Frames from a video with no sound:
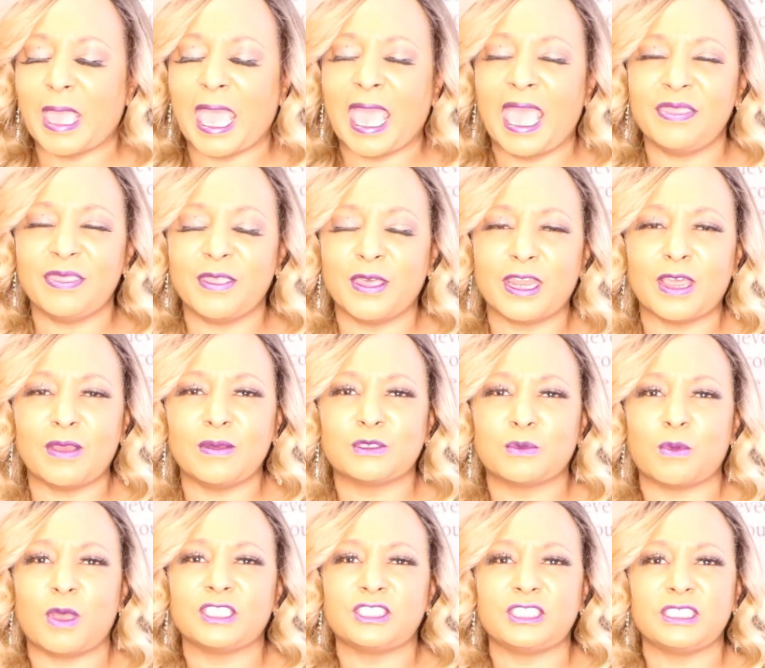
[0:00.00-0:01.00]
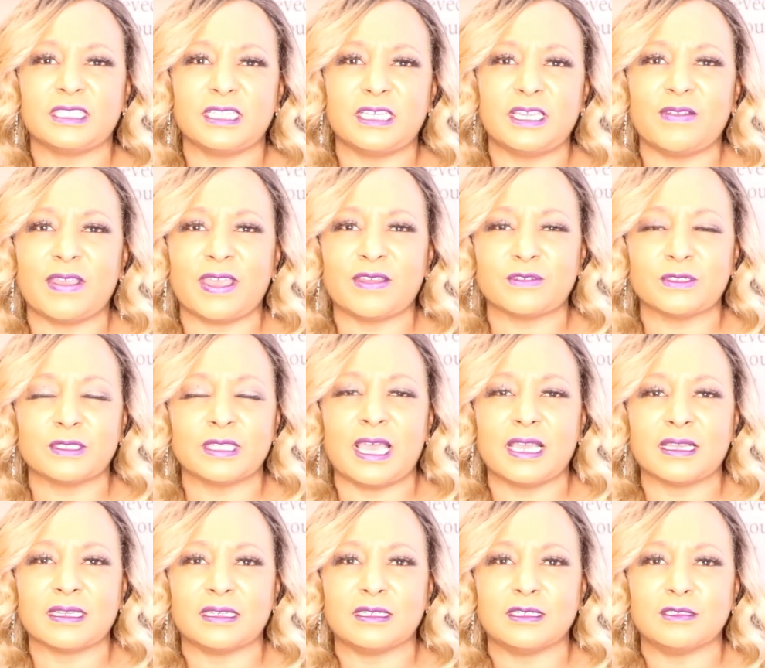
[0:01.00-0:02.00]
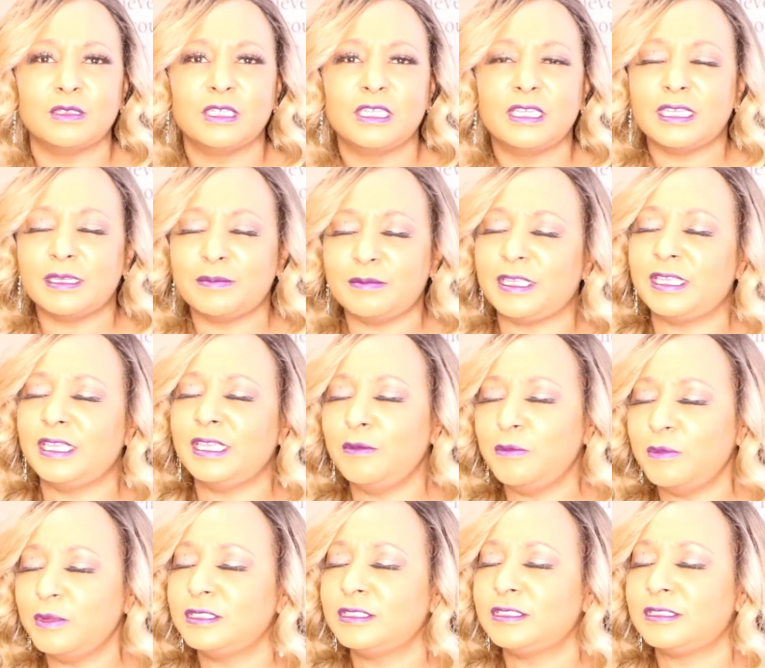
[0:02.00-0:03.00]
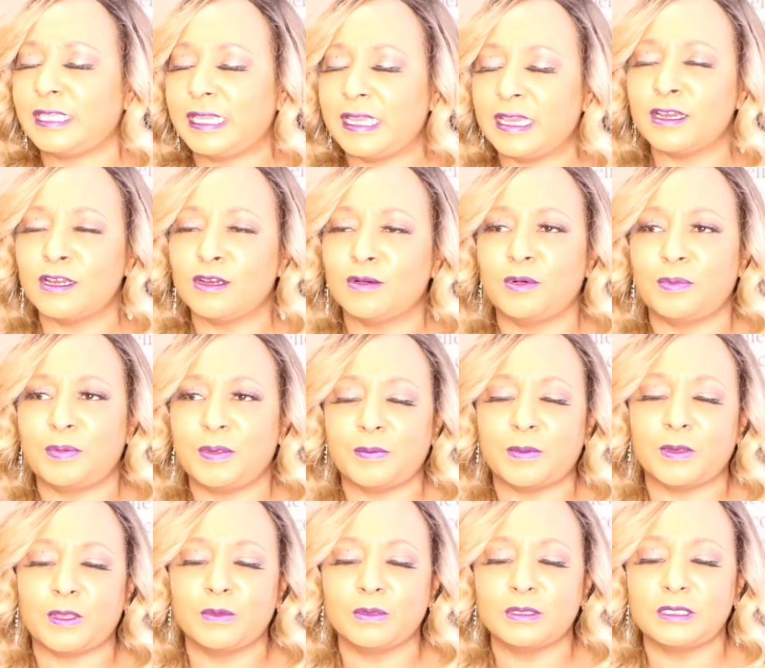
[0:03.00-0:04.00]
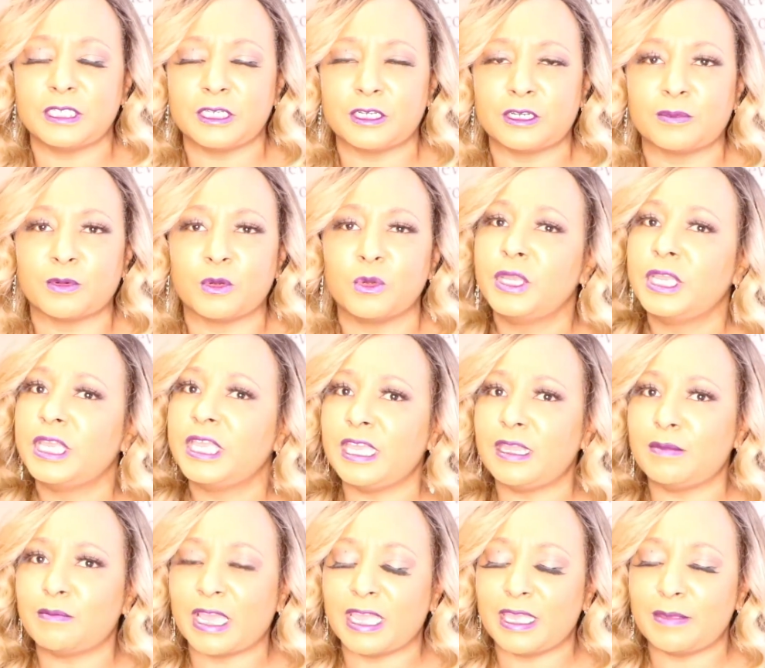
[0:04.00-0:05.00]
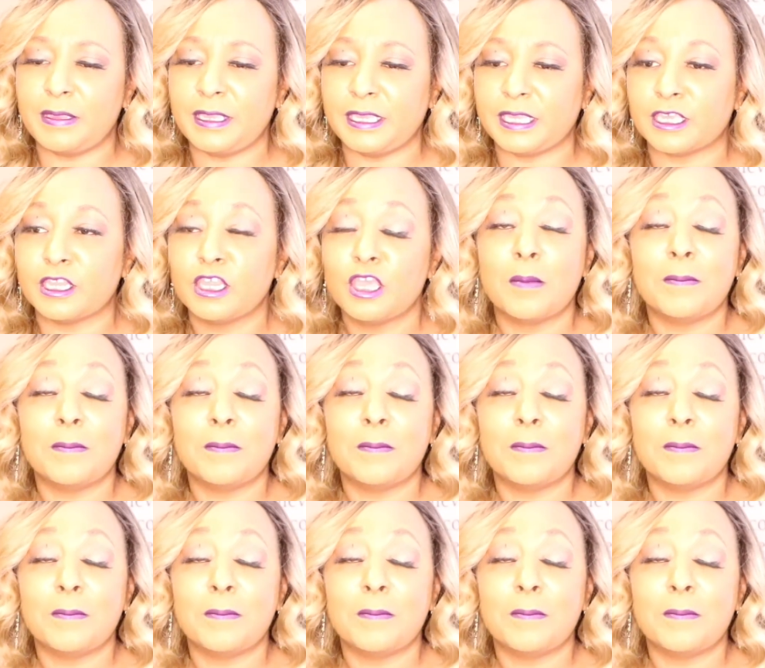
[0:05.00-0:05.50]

I thought I was watching Love After Lockup. I mean, it was terrible, people. It was terrible, in my opinion.